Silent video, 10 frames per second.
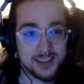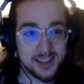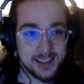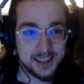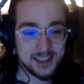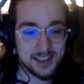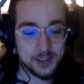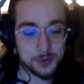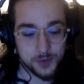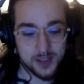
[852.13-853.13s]

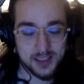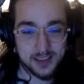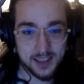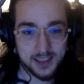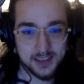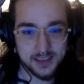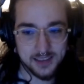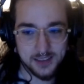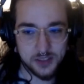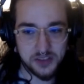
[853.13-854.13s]
it really like
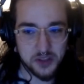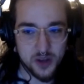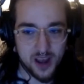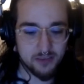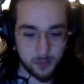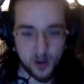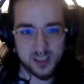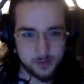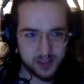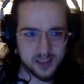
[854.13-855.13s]
you have the
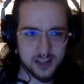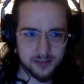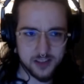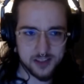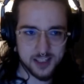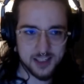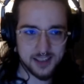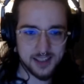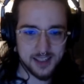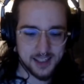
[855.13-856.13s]
possibility of
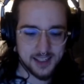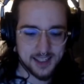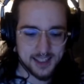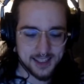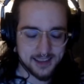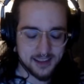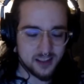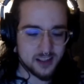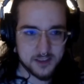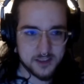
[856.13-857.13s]
touching a
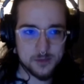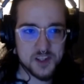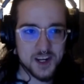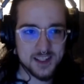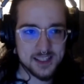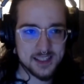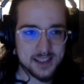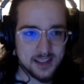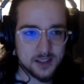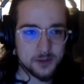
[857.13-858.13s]
lot of subjects
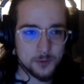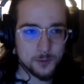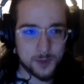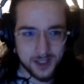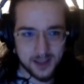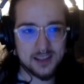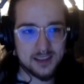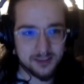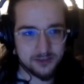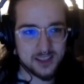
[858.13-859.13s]
within
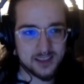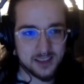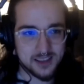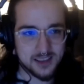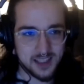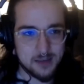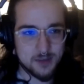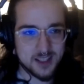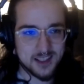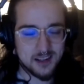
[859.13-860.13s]
the game
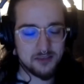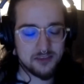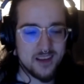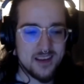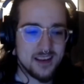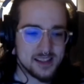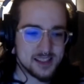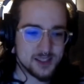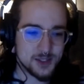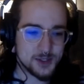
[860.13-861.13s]
itself. And
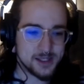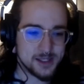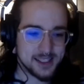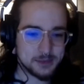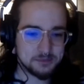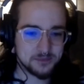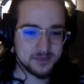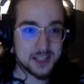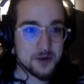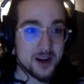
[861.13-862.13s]
so
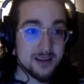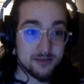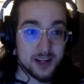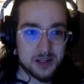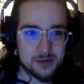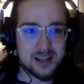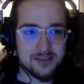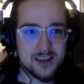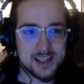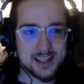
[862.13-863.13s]
that's what I find really
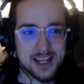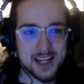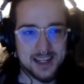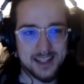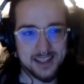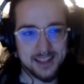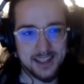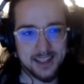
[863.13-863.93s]
fascinating,